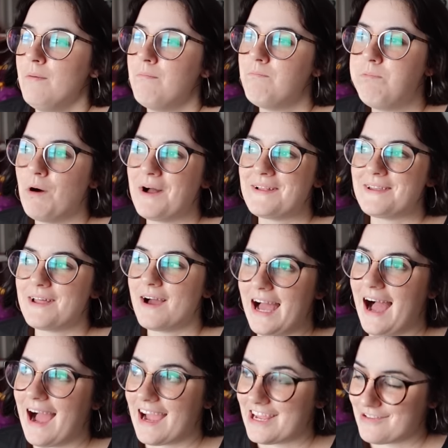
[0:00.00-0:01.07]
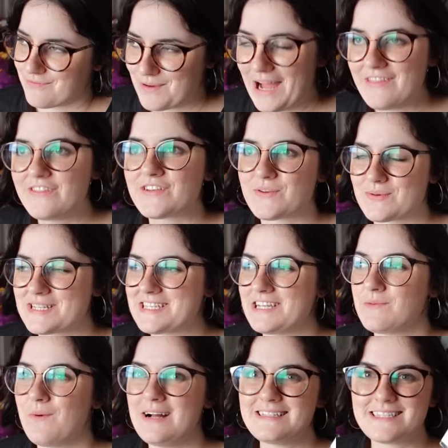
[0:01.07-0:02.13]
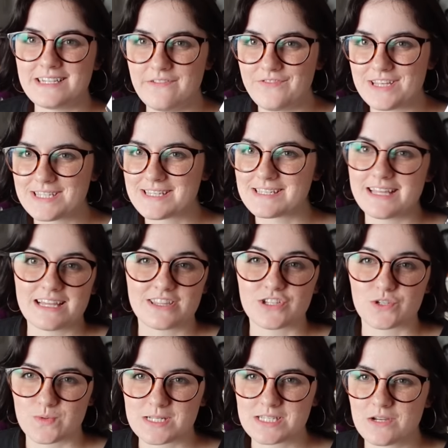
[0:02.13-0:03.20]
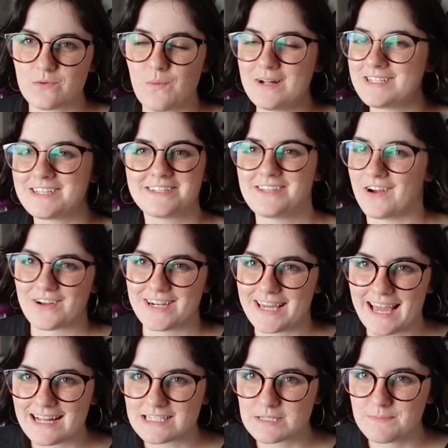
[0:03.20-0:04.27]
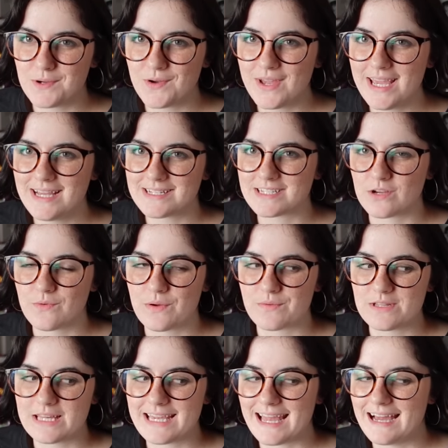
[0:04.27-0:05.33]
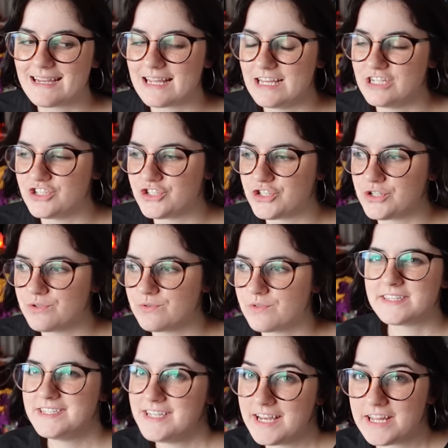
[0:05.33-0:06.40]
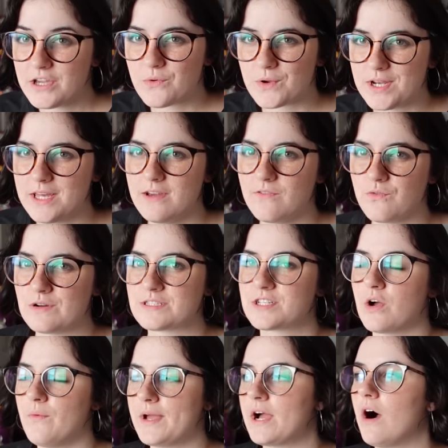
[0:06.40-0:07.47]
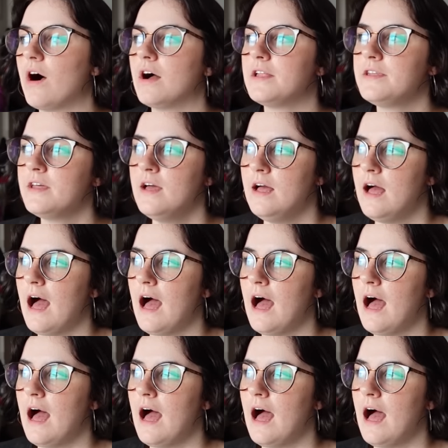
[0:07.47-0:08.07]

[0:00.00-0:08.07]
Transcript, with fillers: but I read The Twisted Ones, and if this is like The Twisted Ones, it's not gonna get spooky until we really get into the nitty-gritty of what's going on